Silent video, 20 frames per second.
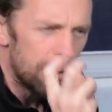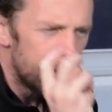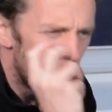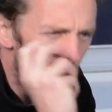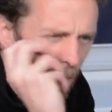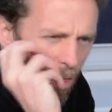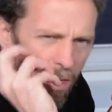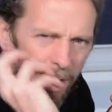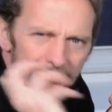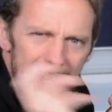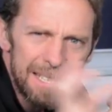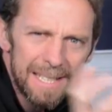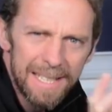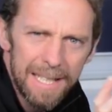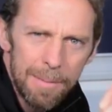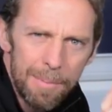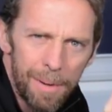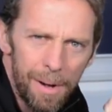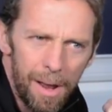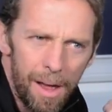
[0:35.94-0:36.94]
they're
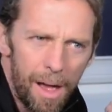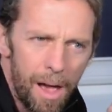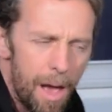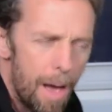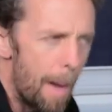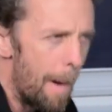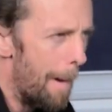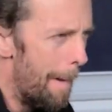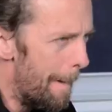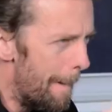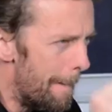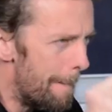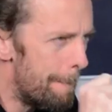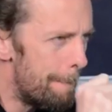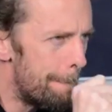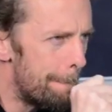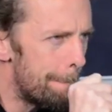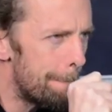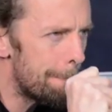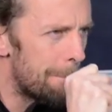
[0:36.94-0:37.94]
similar.
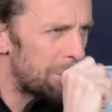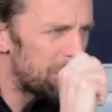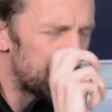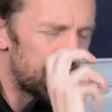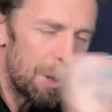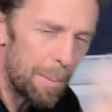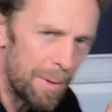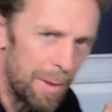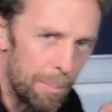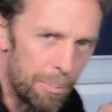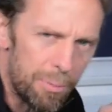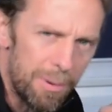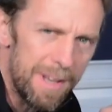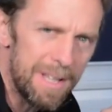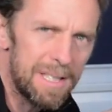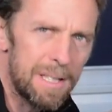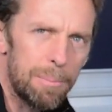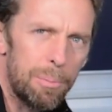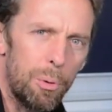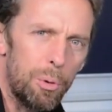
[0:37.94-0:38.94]
Some of the
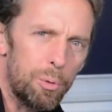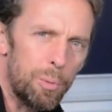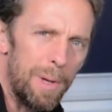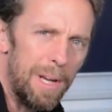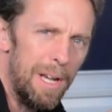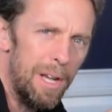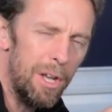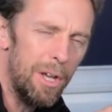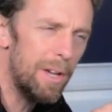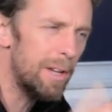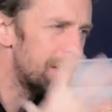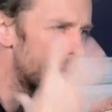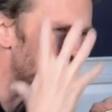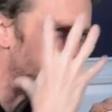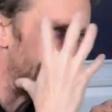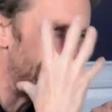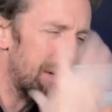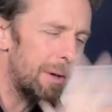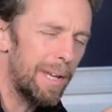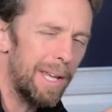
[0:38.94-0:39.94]
principles we learned
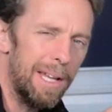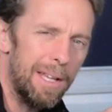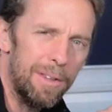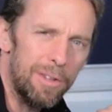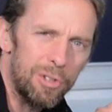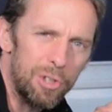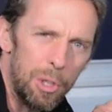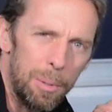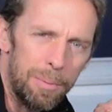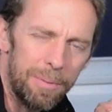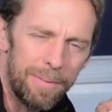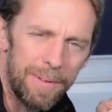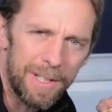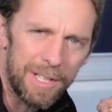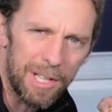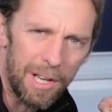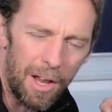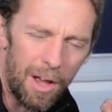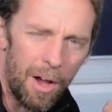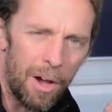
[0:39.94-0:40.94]
when looking at the
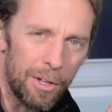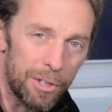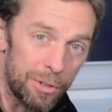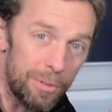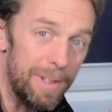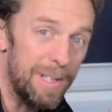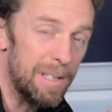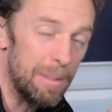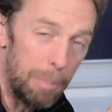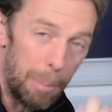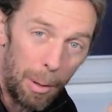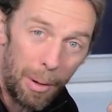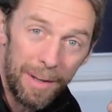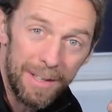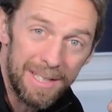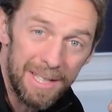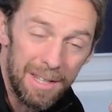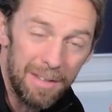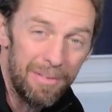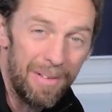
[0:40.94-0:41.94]
superficial arteries apply
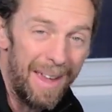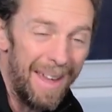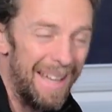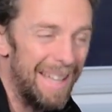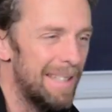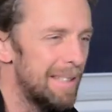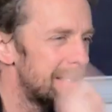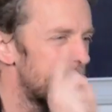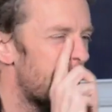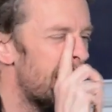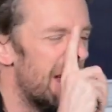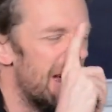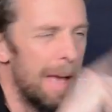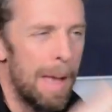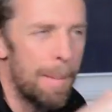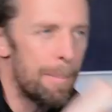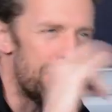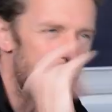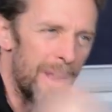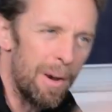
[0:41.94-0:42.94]
to the veins,
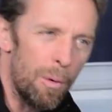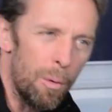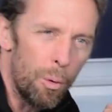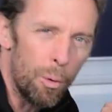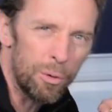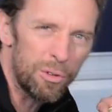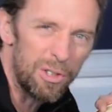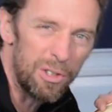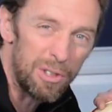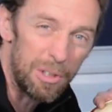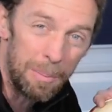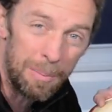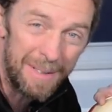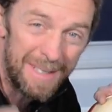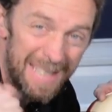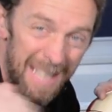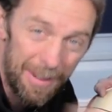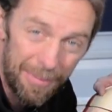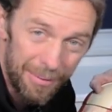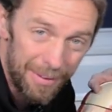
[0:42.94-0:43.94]
but there are also some
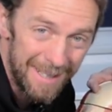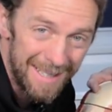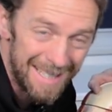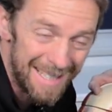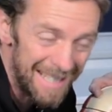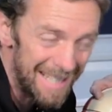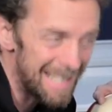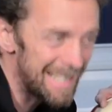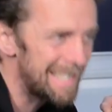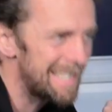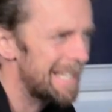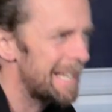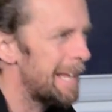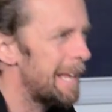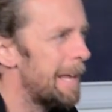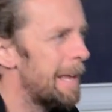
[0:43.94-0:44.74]
differences.